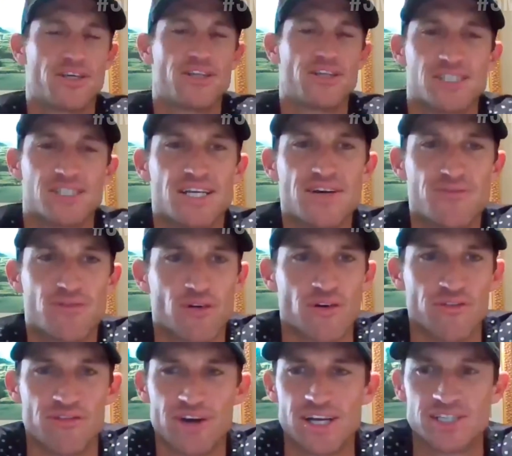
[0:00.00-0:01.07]
think there's need for
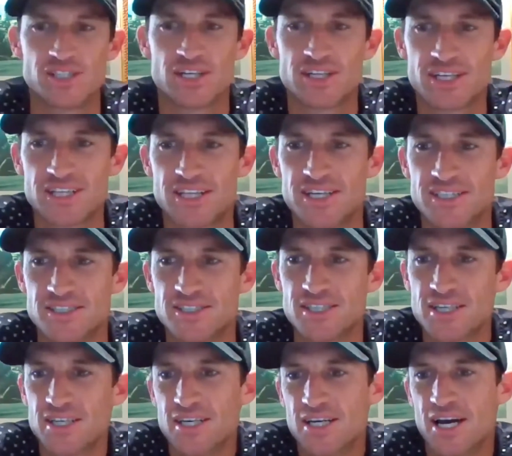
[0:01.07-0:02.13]
revenge. I think there's
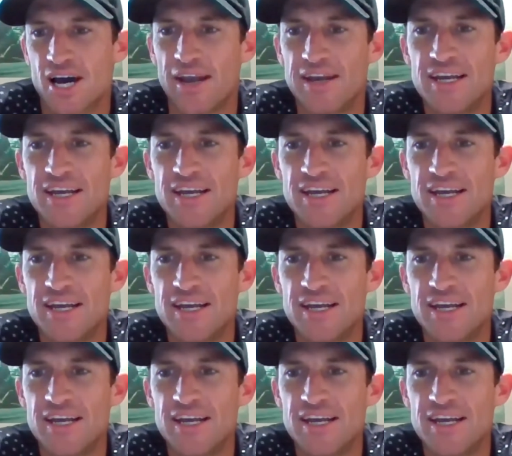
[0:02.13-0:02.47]
a